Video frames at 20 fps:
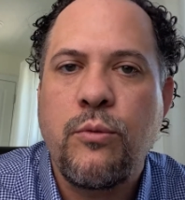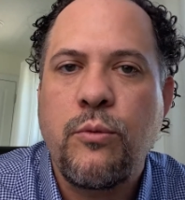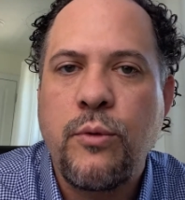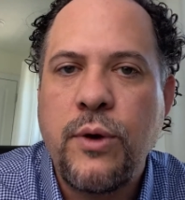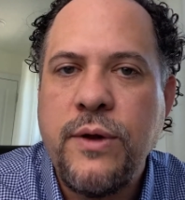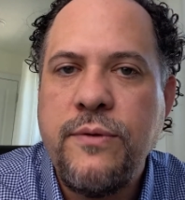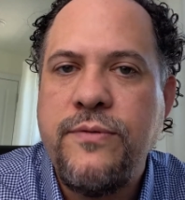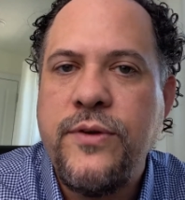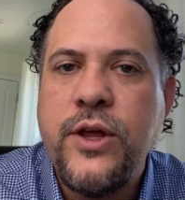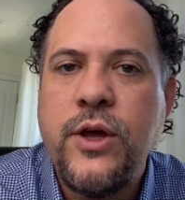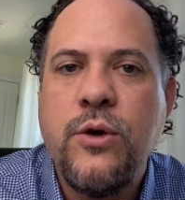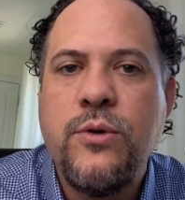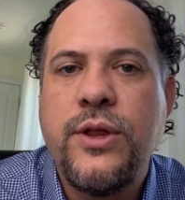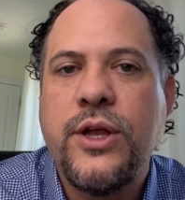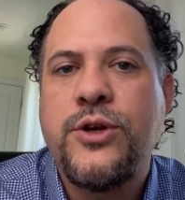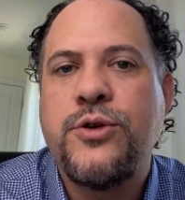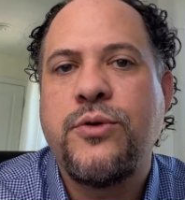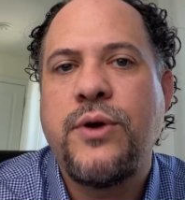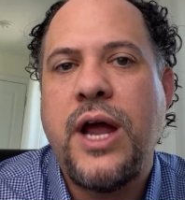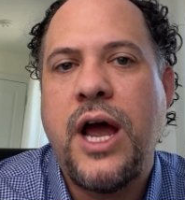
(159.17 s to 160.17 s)
review
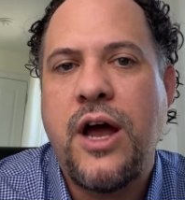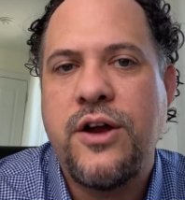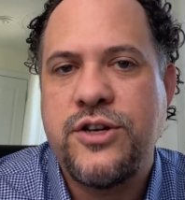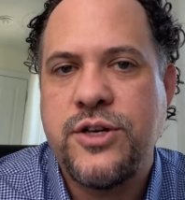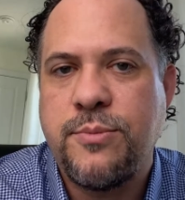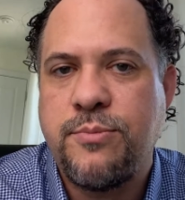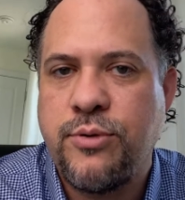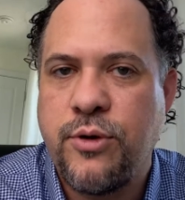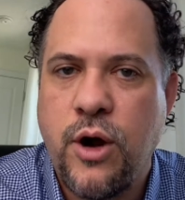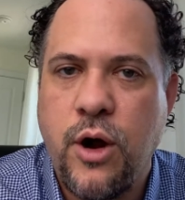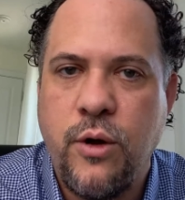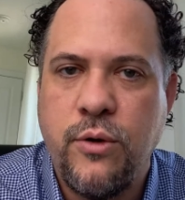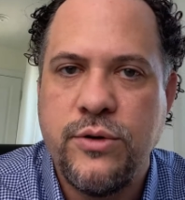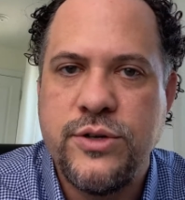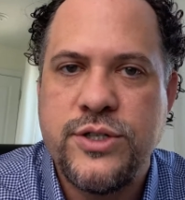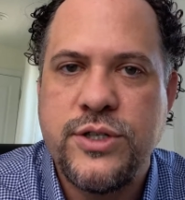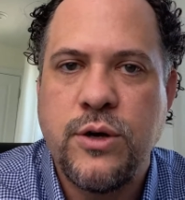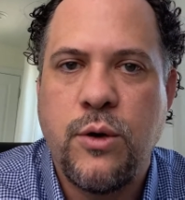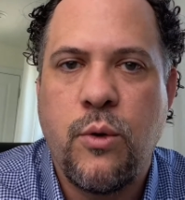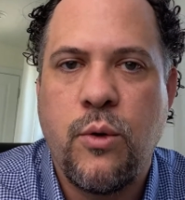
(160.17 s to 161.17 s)
the triage
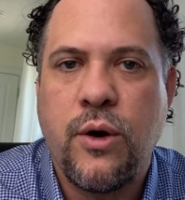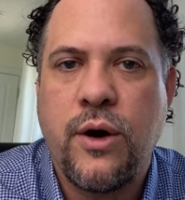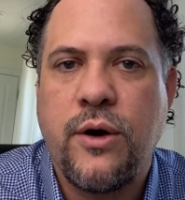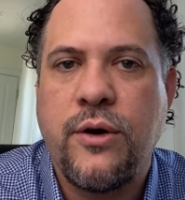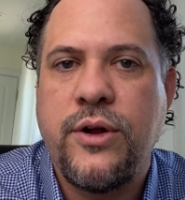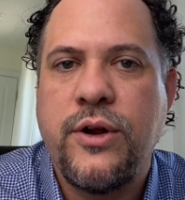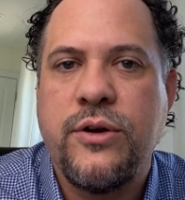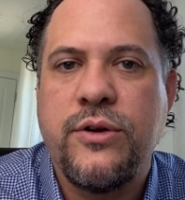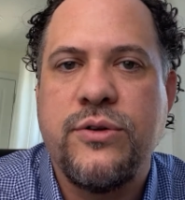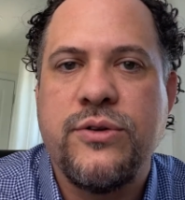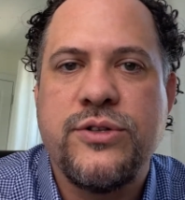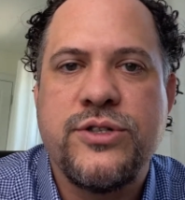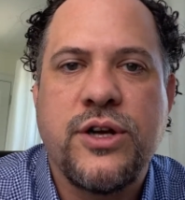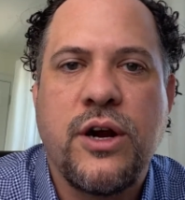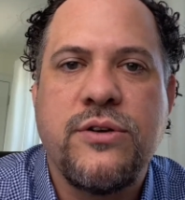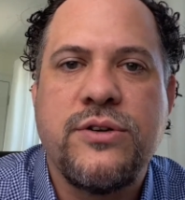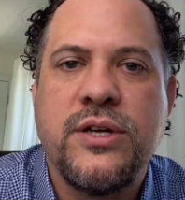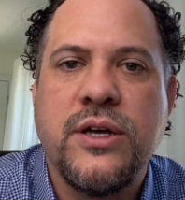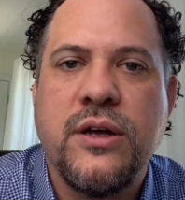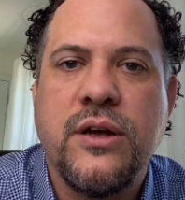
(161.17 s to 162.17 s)
approach, or you
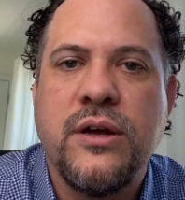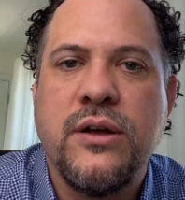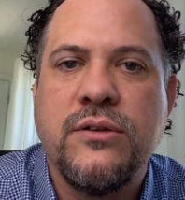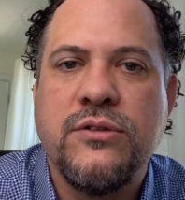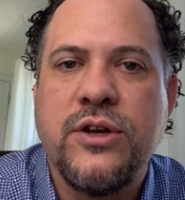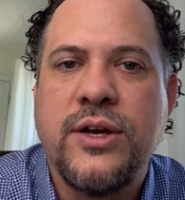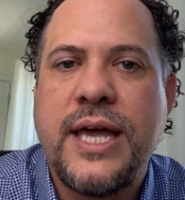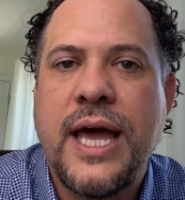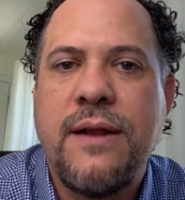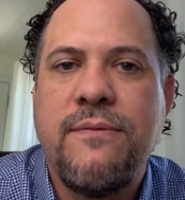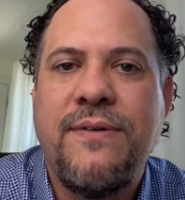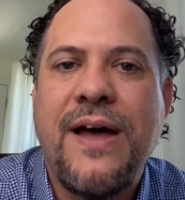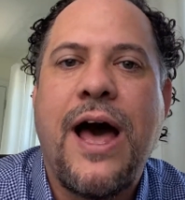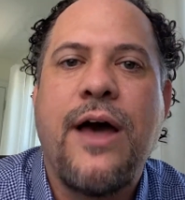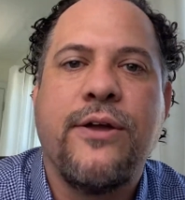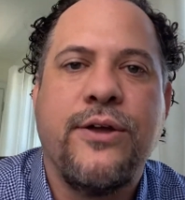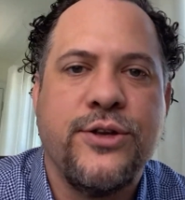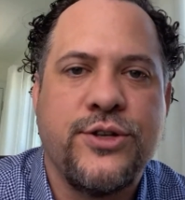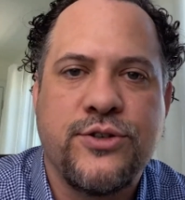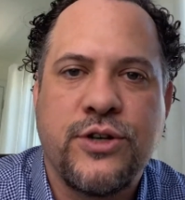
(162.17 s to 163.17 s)
start to look at
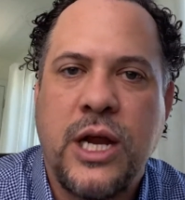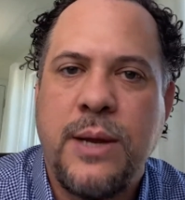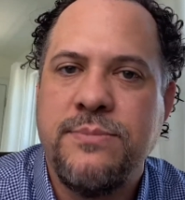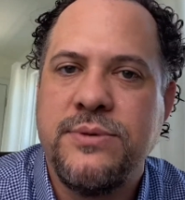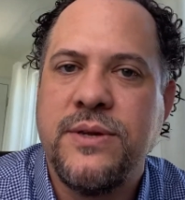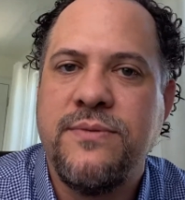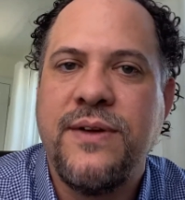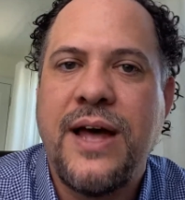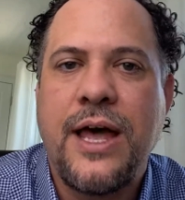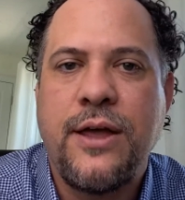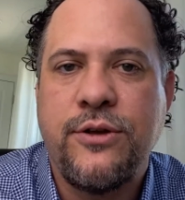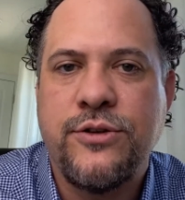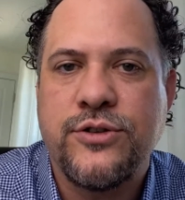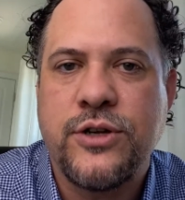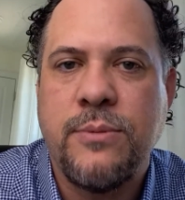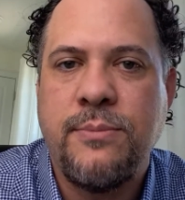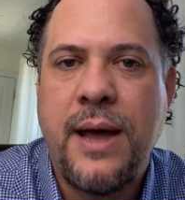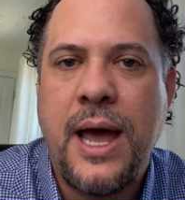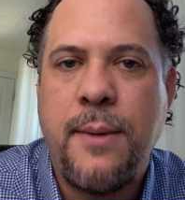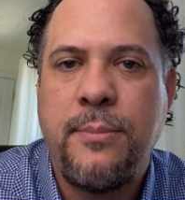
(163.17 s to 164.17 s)
value streams and value
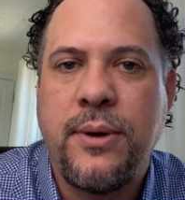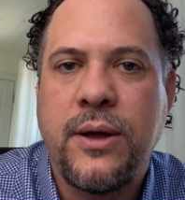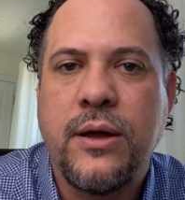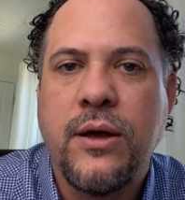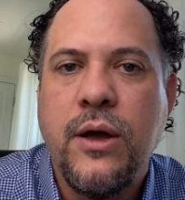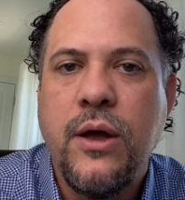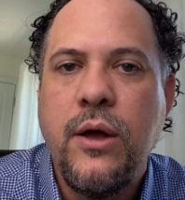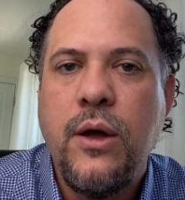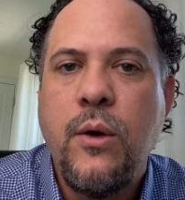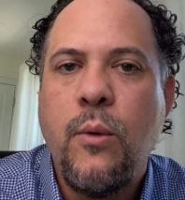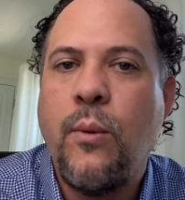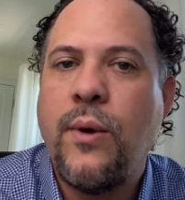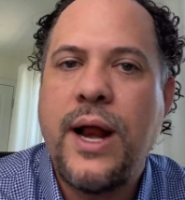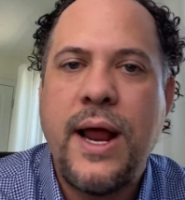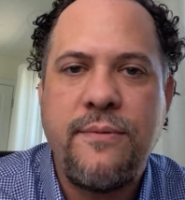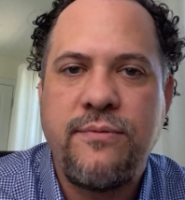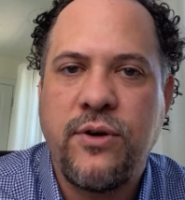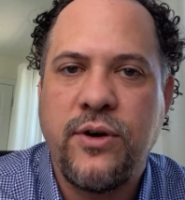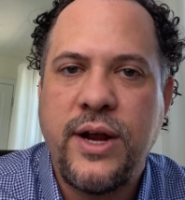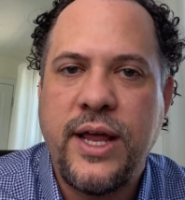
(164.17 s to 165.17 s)
stream mapping,
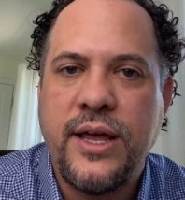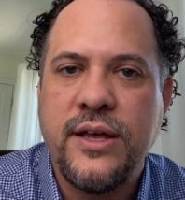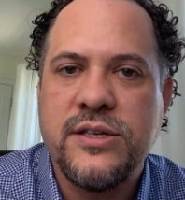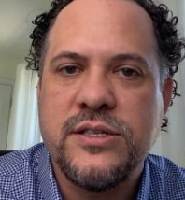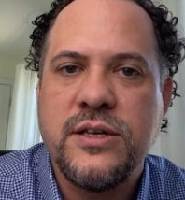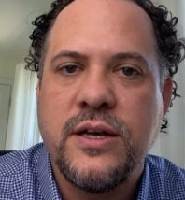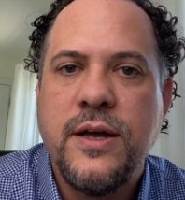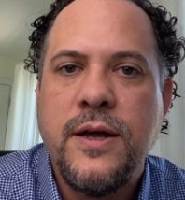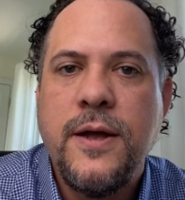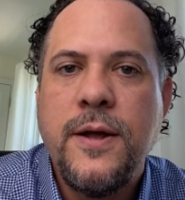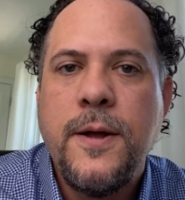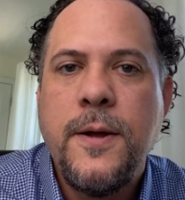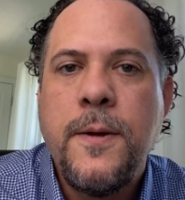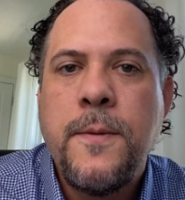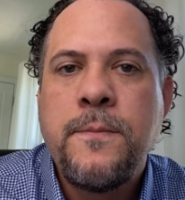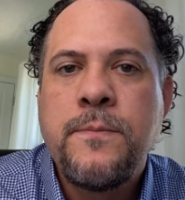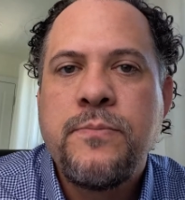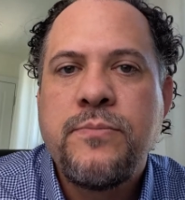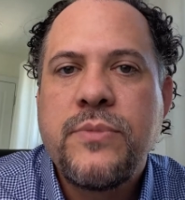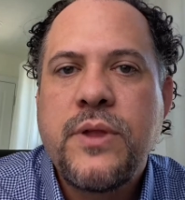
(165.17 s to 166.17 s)
whatever it is.
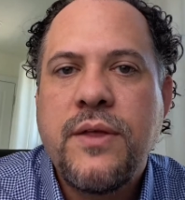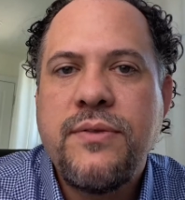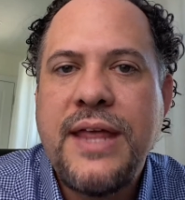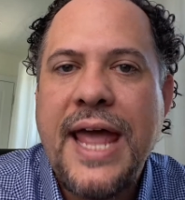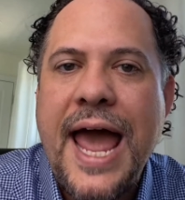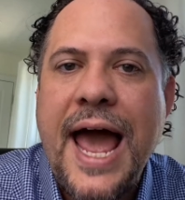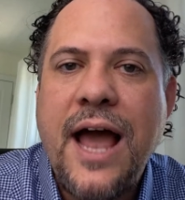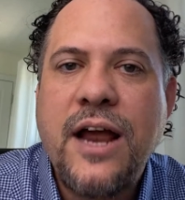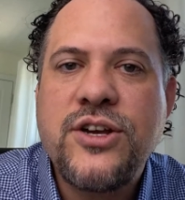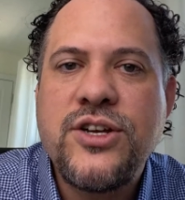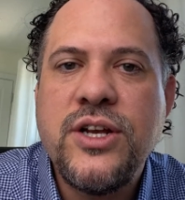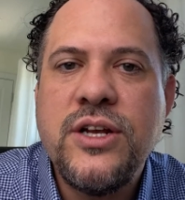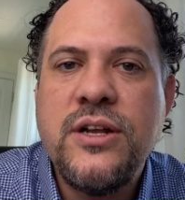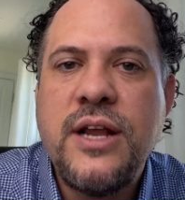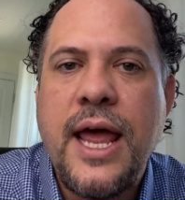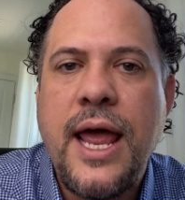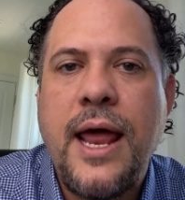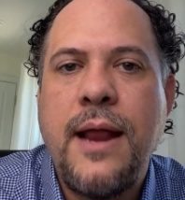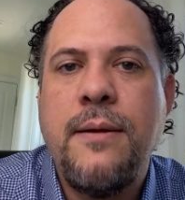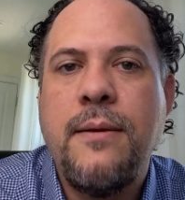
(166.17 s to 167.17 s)
The
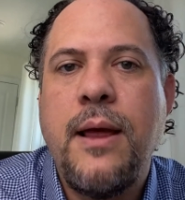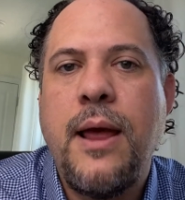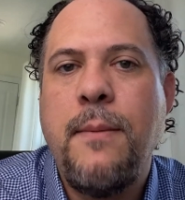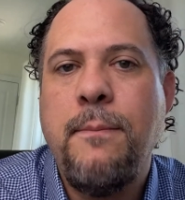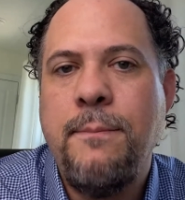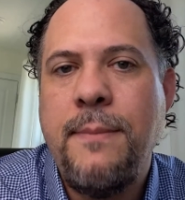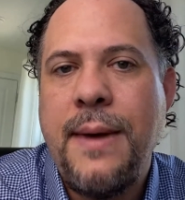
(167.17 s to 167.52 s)
action and